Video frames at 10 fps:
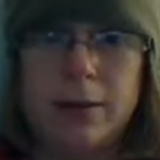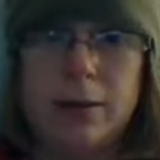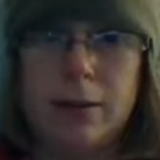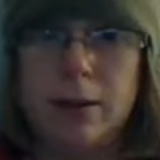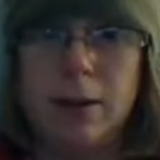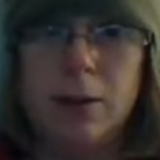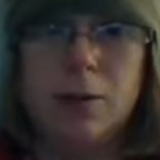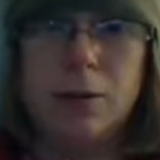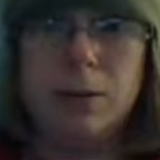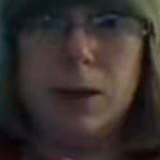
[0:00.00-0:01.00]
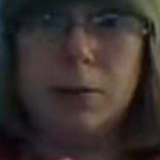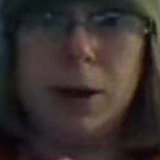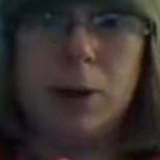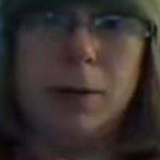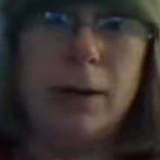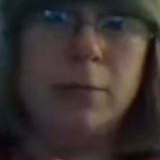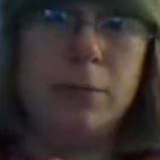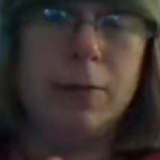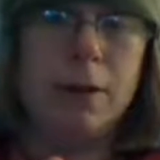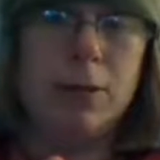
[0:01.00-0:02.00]
And oh, mm-hmm. Ten Barrel, we
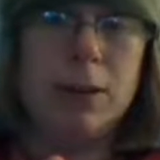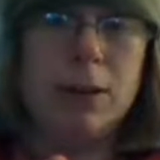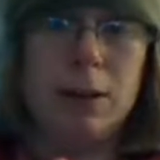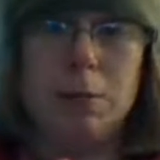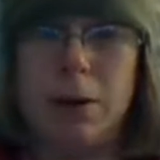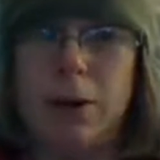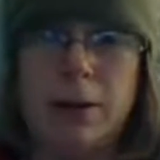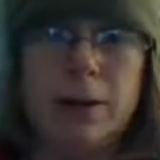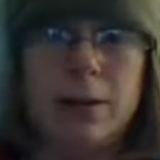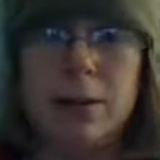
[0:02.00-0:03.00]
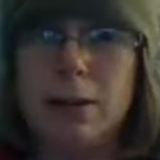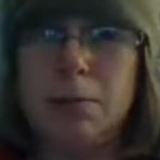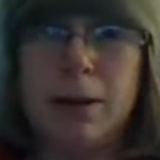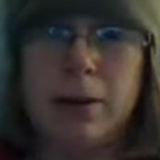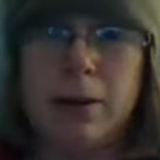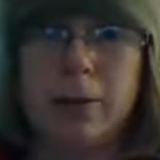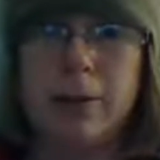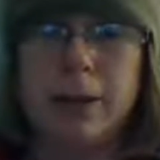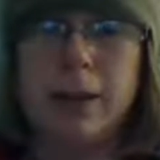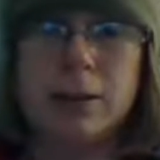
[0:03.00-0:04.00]
didn't, we've never seen Ten Barrel. Let's get Ten Barrel or
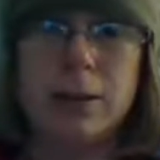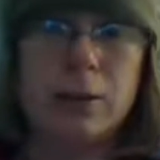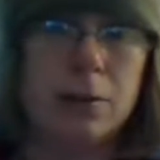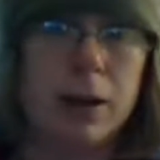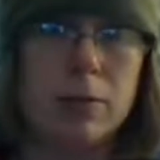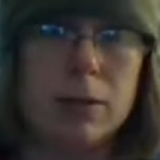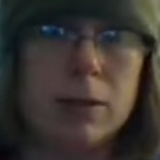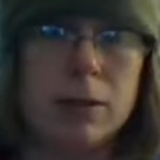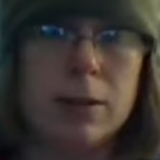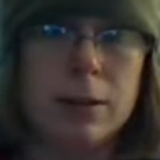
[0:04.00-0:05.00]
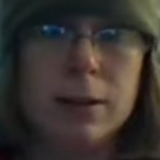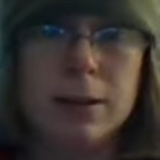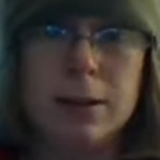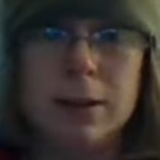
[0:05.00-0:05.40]
Elysian or whatever. Yep.